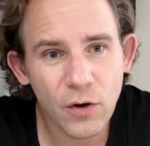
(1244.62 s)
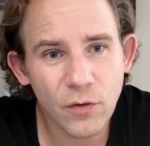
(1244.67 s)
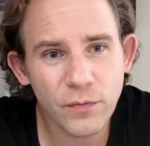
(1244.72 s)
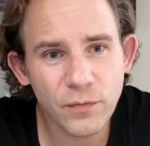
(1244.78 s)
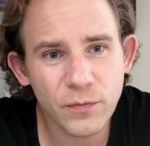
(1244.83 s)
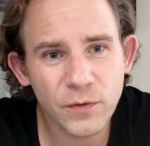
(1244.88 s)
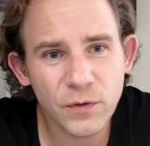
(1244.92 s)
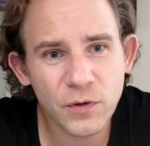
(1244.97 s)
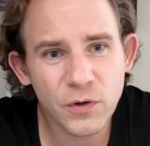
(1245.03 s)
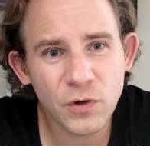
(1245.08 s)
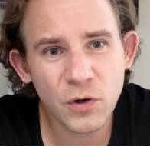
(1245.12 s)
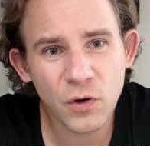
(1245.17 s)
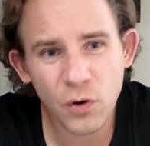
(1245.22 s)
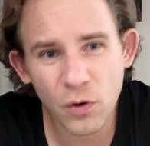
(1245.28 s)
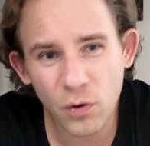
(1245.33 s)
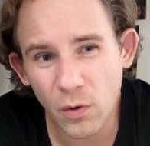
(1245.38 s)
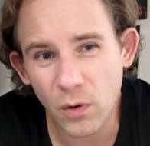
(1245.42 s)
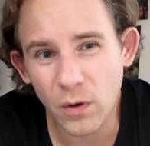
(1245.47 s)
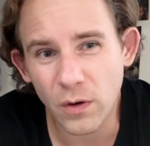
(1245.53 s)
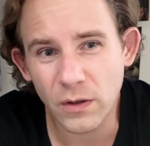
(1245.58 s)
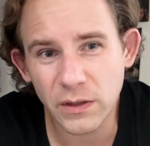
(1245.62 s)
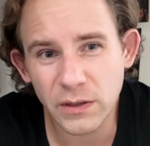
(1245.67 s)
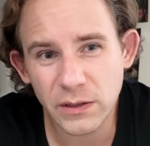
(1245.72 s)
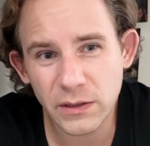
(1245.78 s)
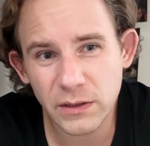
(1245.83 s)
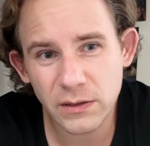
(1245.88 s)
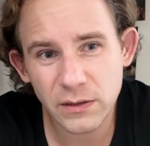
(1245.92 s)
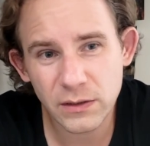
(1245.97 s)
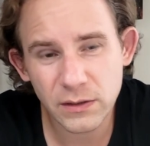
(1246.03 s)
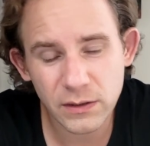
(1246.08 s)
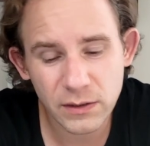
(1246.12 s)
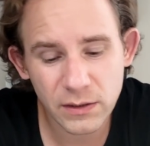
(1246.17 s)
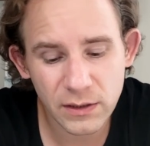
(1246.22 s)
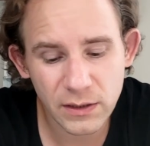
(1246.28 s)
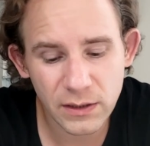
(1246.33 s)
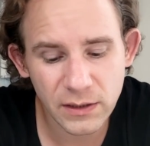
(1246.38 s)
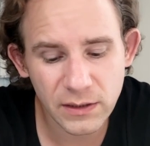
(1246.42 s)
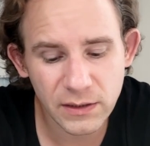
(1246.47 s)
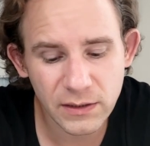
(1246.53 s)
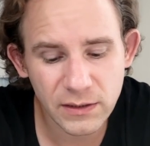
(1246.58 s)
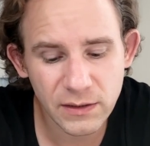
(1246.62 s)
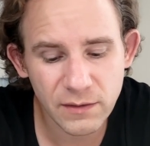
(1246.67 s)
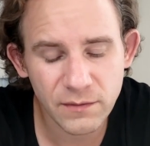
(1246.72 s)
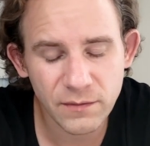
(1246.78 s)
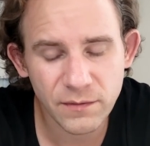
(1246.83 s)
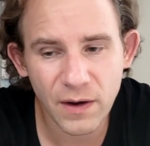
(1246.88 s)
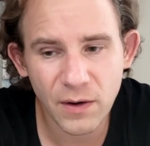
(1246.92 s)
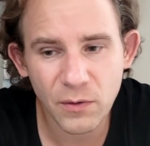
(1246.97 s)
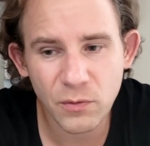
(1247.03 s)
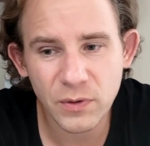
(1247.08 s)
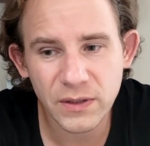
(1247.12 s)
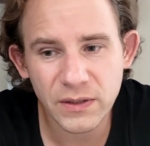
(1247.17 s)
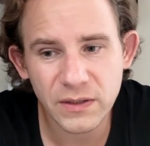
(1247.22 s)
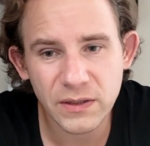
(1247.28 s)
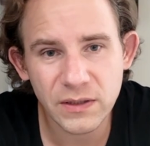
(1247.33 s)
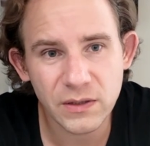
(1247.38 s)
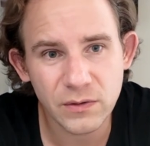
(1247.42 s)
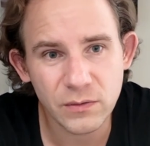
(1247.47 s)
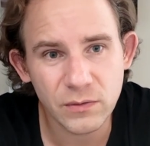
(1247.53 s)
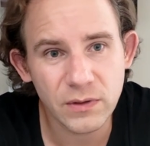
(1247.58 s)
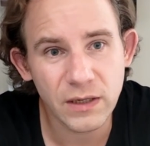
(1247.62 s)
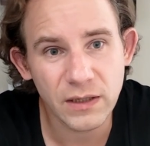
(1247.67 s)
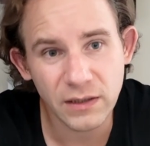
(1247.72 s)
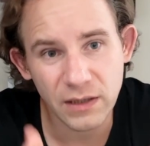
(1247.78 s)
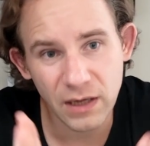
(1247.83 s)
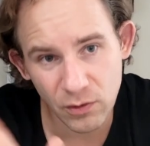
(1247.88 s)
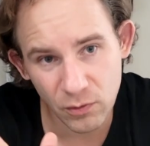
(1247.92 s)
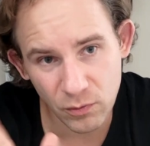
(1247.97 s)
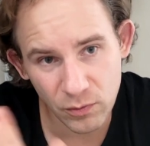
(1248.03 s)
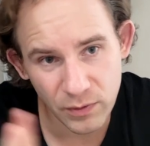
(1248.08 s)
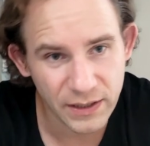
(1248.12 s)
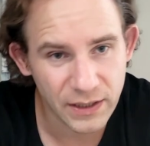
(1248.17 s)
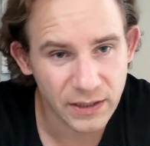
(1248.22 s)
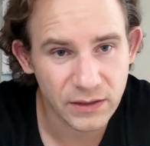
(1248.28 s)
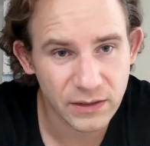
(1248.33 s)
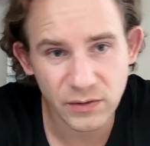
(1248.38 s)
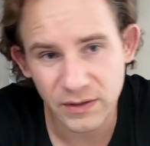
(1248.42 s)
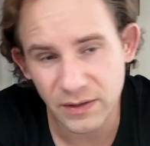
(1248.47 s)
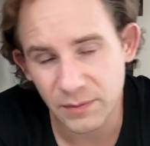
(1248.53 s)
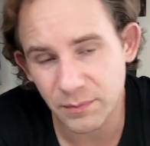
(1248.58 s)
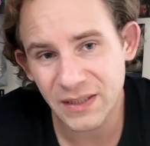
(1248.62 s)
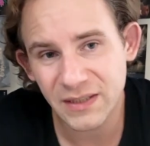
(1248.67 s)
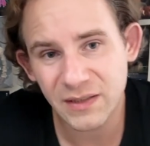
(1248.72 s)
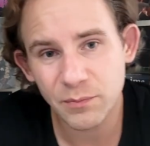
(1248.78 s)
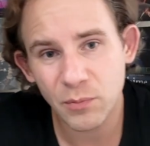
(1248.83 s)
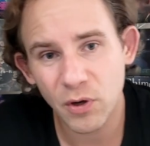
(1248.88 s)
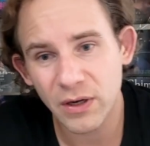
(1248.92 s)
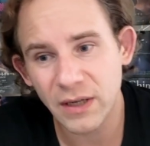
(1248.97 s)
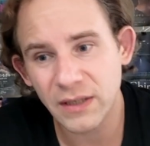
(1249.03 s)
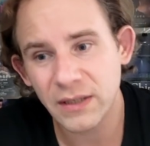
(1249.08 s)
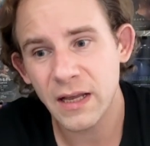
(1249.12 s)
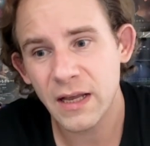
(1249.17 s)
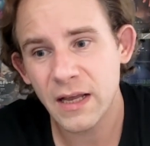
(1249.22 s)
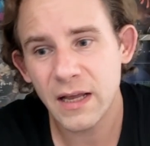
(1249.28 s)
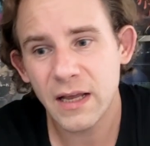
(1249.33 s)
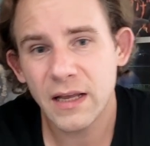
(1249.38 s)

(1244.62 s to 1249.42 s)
of course, it's very soon, and now we get to the big spoilers.